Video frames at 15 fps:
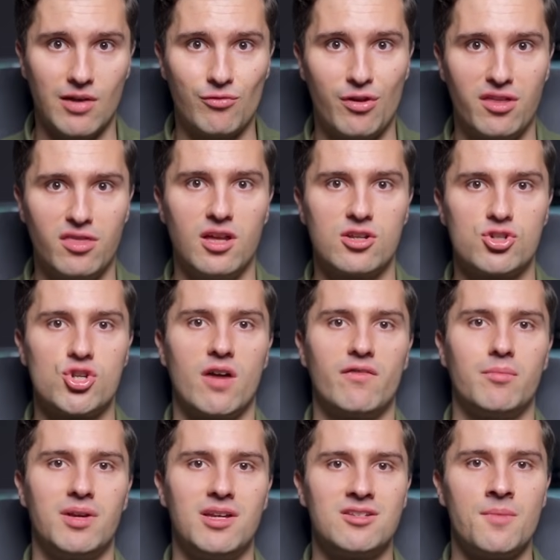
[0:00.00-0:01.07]
everything that is
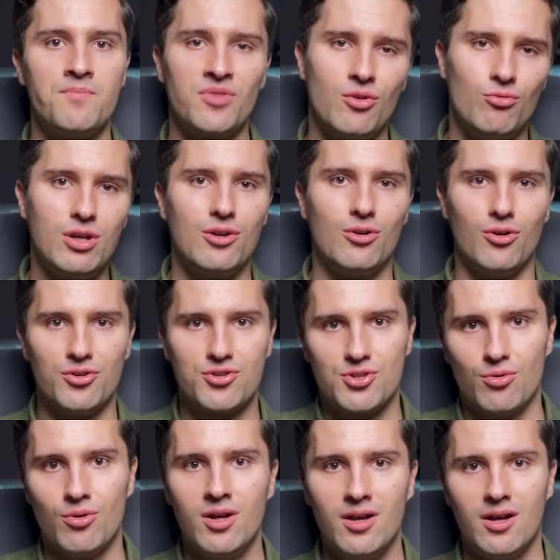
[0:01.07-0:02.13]
Java-based we can
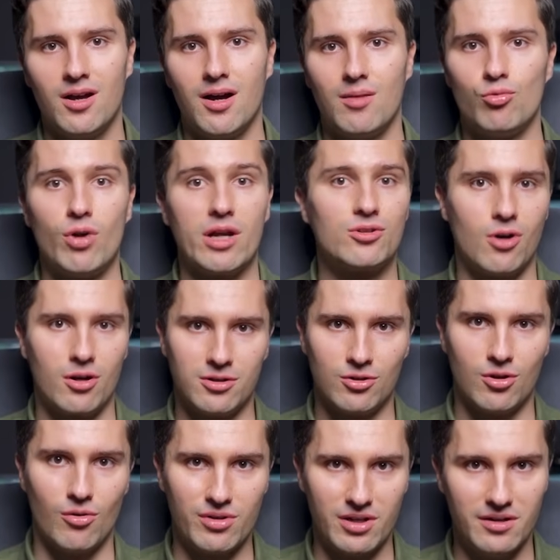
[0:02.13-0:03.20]
also um, write Kotlin
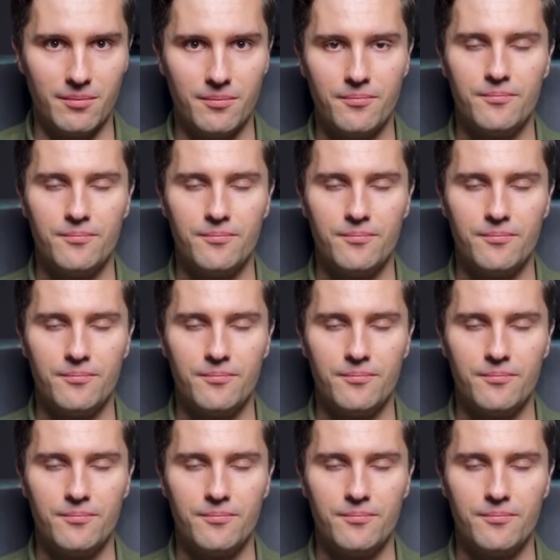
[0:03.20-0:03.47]
code in.